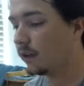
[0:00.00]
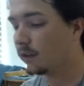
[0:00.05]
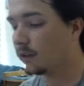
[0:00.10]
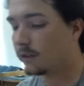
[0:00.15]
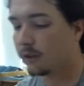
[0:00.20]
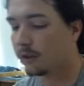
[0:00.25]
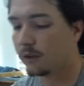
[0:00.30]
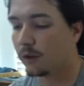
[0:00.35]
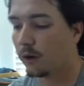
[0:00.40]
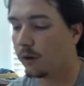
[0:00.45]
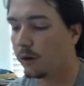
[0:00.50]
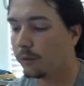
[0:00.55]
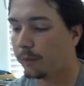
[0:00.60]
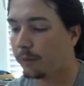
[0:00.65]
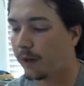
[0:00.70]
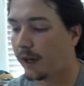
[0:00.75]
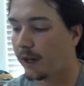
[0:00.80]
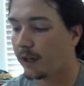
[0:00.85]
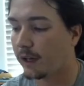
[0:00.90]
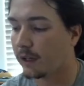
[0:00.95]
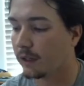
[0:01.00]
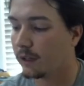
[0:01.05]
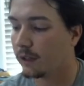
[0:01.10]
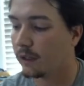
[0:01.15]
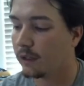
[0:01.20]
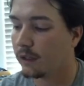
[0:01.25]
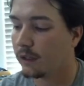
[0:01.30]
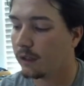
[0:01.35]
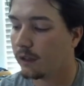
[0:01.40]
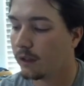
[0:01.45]
So going back,
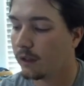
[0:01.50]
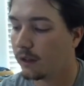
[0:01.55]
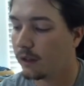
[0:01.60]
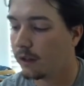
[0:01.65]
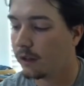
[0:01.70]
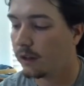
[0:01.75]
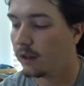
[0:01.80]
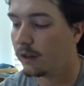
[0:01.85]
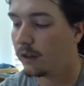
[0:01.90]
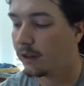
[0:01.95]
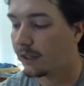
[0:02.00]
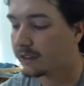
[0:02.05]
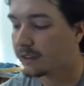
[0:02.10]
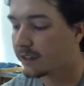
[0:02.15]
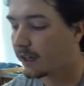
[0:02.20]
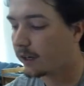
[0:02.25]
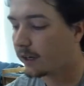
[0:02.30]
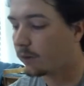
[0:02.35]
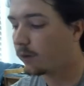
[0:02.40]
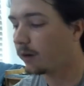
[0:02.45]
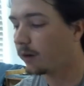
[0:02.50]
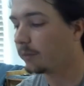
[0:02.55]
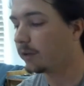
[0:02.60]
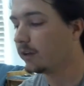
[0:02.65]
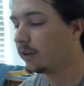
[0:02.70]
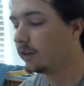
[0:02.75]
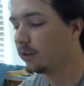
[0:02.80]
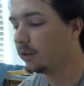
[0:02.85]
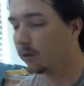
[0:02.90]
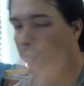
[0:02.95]
that's kind of what I'm
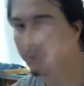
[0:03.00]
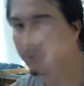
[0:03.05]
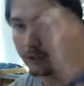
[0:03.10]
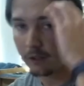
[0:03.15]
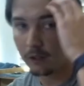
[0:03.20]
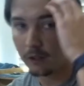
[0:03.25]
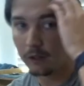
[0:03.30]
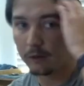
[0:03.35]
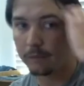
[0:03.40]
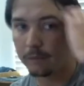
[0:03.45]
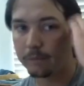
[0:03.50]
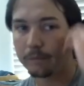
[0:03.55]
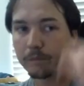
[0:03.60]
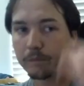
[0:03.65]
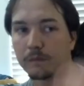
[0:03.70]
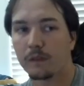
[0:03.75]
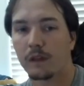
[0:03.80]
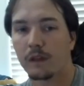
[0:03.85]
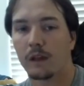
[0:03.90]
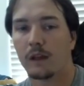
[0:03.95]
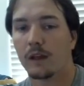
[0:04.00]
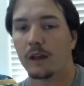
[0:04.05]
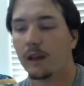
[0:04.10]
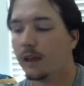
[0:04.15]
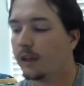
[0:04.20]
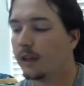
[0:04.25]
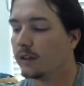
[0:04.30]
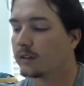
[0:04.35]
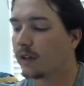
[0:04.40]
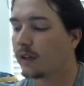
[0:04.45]
going to do here,
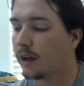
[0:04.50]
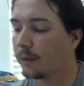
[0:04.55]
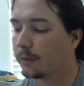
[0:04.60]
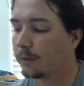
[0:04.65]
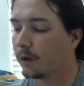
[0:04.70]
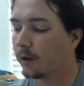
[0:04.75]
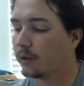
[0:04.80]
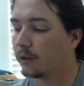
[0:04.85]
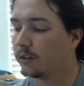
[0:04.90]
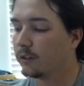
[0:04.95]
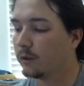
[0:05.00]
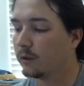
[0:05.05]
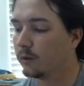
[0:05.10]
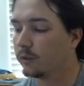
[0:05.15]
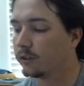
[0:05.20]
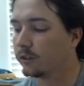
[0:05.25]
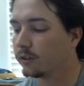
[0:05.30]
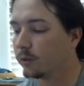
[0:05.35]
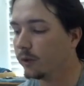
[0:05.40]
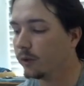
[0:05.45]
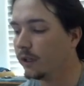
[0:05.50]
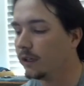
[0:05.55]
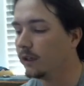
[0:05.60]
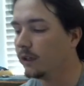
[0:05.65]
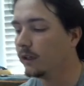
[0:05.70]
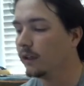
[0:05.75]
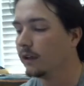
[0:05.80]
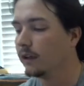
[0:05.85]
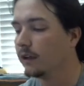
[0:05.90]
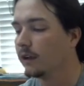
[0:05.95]
is I'm going to
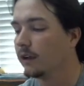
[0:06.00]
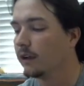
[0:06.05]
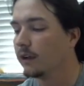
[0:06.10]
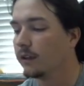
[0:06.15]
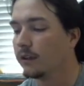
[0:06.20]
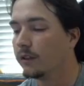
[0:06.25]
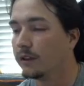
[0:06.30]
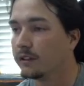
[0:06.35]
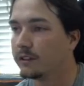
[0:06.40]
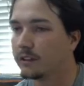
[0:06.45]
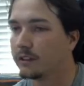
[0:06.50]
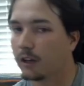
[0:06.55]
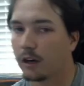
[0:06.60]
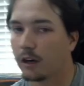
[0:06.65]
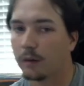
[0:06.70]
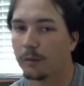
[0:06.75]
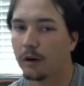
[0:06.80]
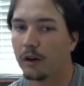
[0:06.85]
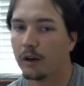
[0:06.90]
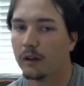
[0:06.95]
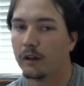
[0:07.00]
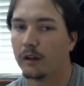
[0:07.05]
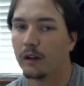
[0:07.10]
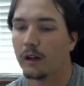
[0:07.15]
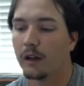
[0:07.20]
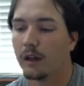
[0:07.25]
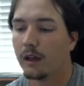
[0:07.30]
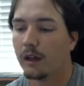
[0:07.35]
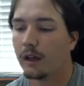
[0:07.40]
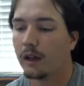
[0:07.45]
swing this Starmon
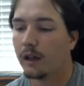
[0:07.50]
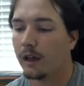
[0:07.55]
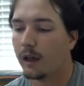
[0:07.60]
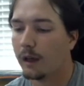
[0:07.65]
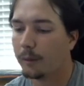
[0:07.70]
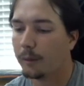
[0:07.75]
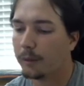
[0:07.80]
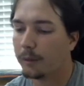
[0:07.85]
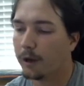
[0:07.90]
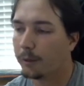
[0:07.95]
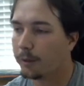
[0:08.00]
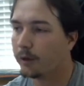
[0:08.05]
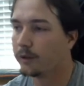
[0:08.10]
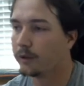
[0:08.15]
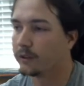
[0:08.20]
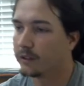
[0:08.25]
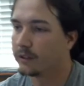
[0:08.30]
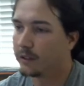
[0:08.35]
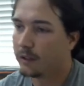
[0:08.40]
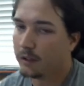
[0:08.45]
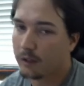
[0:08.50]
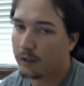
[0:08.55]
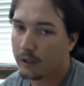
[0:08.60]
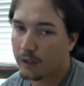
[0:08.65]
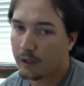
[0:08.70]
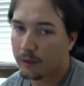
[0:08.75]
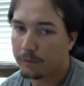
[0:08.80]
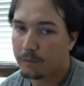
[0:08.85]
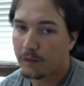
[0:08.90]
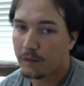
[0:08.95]
at my opponent's
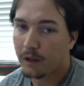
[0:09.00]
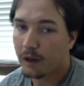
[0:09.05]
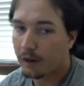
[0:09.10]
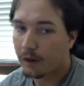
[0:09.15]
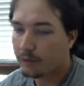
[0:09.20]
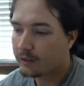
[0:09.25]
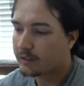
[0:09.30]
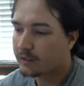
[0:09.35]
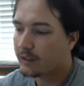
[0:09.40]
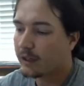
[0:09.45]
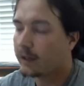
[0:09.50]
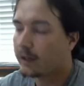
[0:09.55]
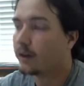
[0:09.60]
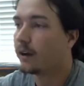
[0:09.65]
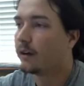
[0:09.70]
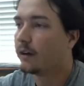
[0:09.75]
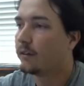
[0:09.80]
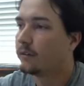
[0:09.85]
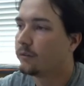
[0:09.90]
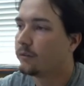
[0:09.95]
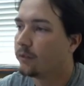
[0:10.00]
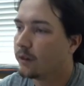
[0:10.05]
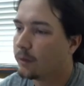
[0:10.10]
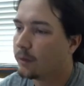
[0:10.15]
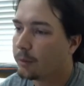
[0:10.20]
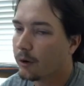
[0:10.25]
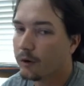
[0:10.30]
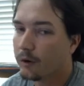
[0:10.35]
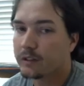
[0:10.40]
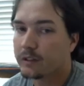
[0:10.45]
security. Obviously, I don't have an
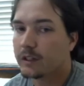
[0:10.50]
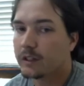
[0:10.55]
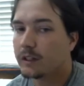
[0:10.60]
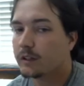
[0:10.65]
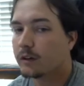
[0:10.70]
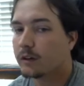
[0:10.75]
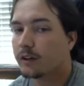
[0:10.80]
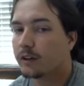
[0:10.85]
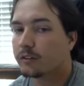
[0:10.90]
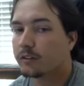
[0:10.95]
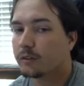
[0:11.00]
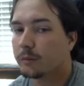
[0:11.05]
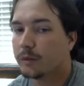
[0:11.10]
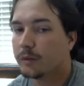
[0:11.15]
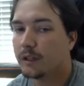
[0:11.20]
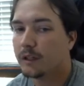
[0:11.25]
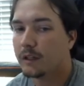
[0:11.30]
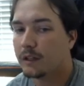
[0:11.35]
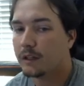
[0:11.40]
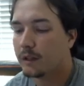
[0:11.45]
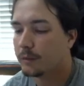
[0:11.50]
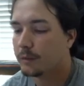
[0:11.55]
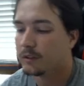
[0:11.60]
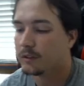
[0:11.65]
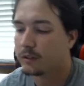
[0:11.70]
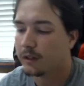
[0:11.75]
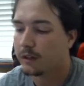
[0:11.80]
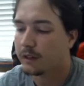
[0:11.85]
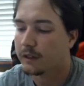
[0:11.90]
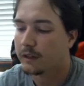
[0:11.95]
opponent standing across from me to
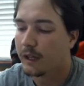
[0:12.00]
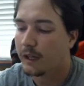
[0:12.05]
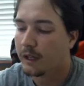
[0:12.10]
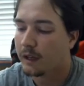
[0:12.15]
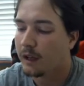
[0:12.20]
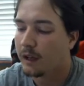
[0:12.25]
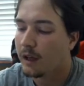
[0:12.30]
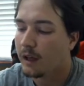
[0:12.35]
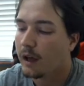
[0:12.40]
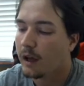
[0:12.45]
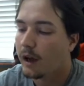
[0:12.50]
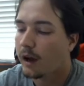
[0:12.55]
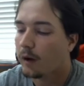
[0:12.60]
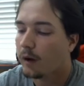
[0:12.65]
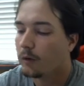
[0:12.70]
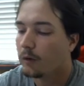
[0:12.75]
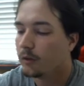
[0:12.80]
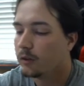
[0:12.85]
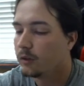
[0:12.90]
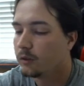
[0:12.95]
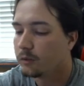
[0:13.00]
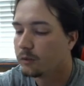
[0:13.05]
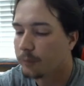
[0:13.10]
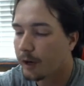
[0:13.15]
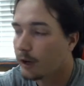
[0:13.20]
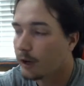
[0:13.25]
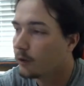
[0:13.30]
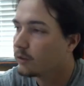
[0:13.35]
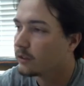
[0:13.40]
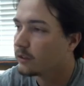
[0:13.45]
demonstrate that. I will use
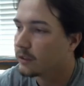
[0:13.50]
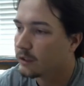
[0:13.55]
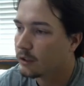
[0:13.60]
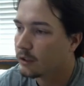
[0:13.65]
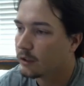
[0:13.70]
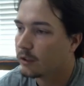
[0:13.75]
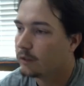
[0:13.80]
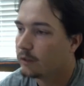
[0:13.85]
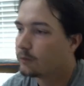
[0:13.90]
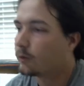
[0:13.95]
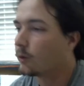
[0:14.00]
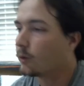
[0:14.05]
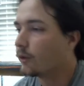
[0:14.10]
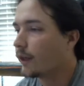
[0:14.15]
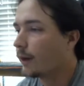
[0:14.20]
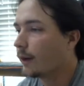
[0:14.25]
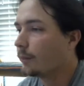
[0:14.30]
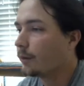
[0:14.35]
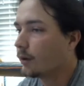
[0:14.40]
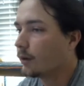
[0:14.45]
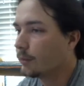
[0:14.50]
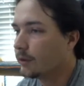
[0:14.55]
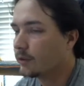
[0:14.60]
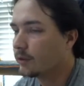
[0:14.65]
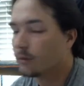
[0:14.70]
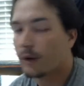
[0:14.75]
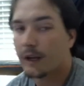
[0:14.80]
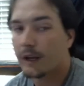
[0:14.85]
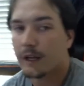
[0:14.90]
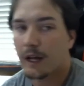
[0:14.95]
my own security for that
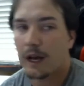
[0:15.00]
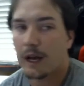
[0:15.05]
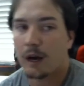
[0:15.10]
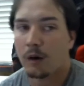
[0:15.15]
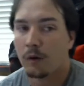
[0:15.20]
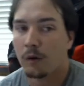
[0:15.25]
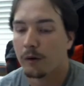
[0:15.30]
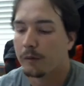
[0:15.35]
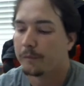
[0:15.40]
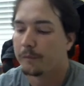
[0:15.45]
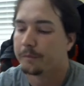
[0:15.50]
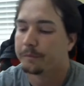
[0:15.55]
purpose right now.